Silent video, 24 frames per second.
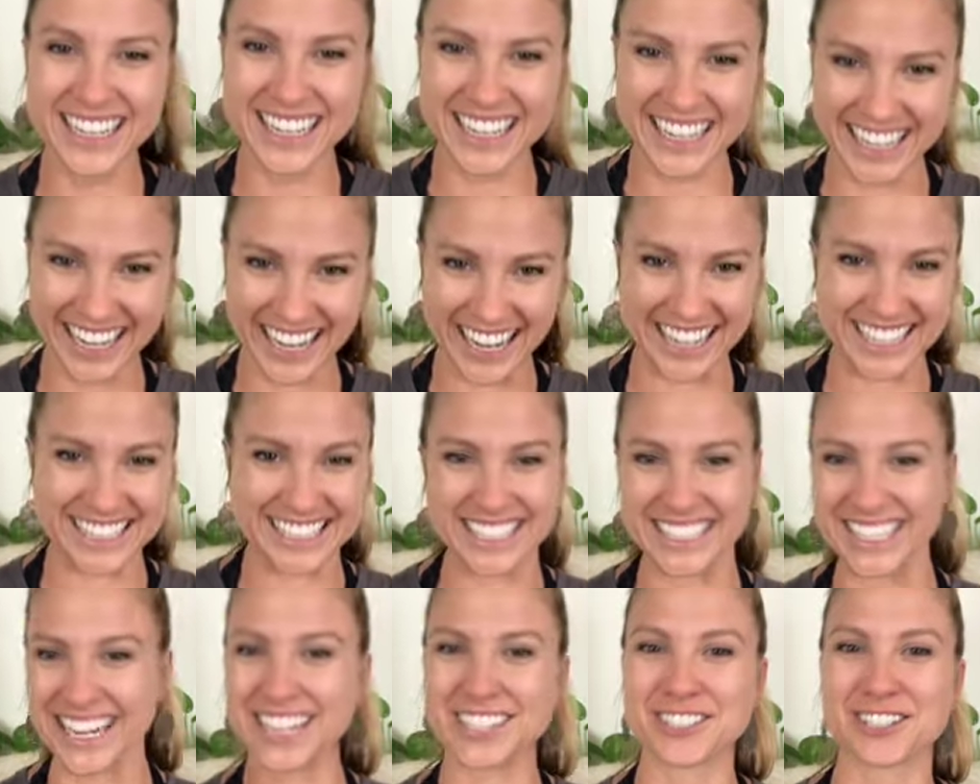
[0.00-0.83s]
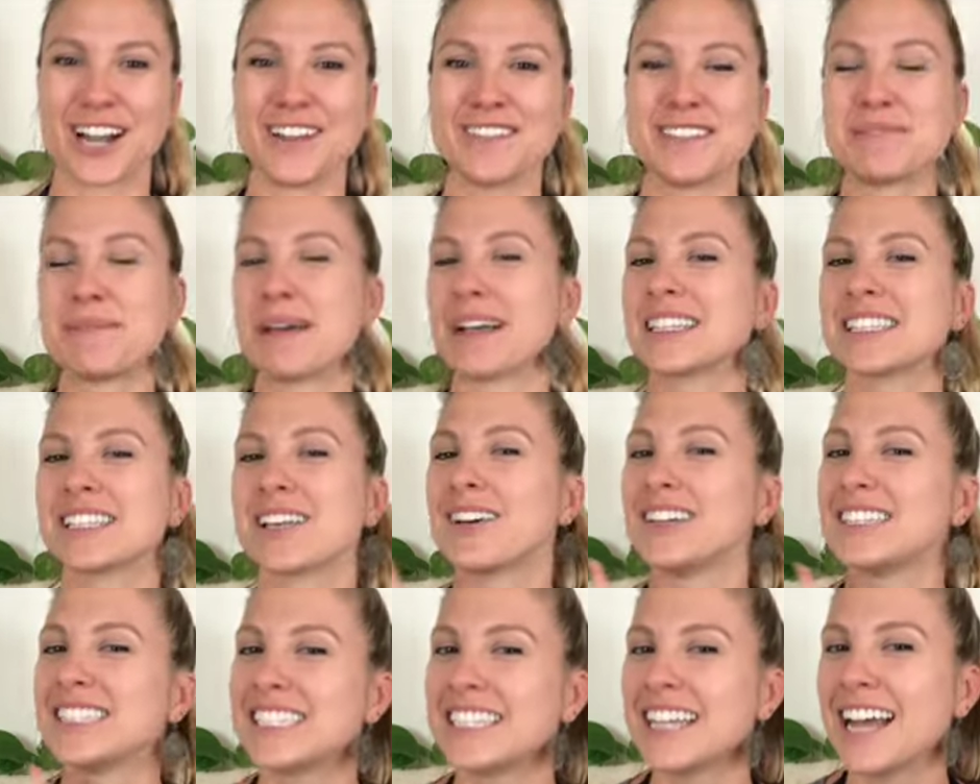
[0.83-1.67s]
I did not drive to
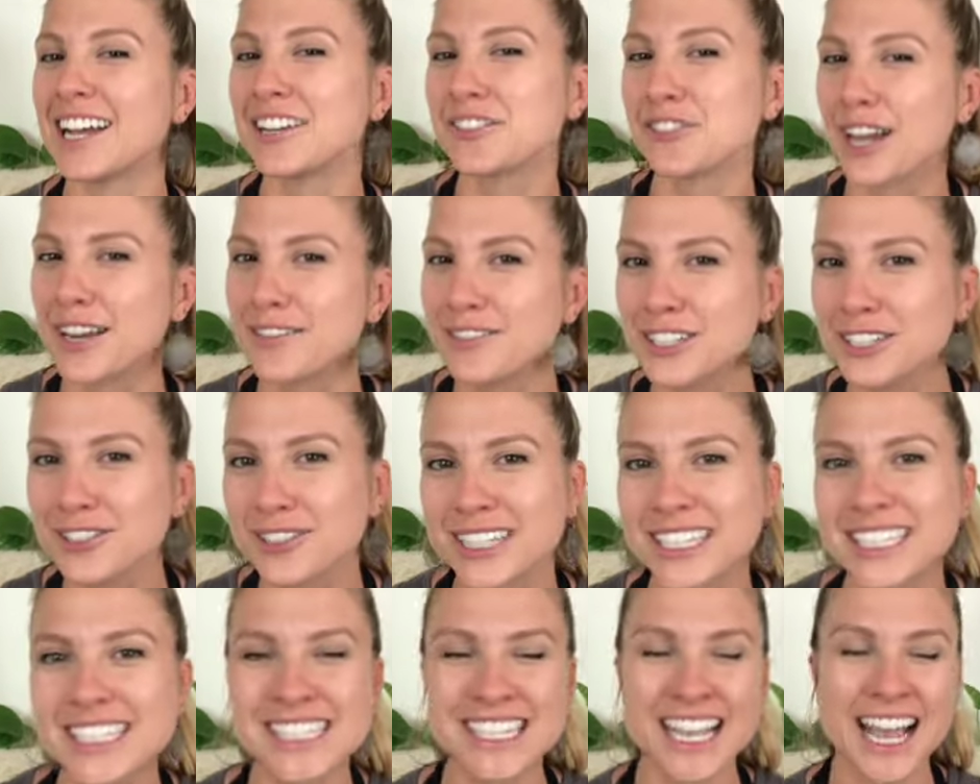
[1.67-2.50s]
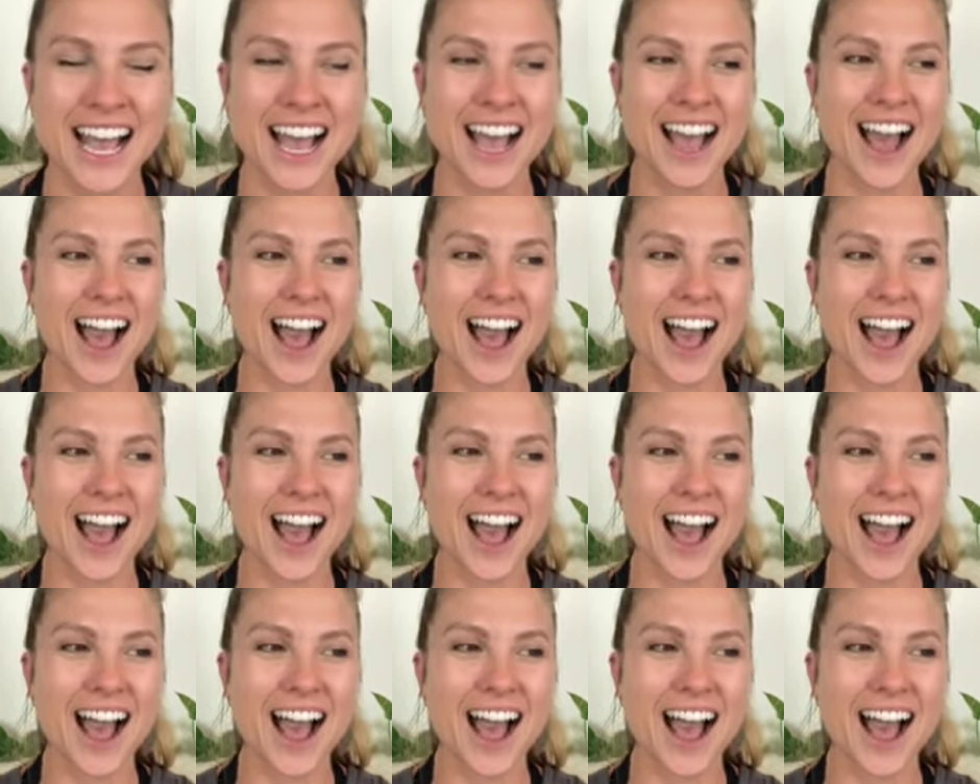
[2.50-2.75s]
Mexico. I did not drive to Greece.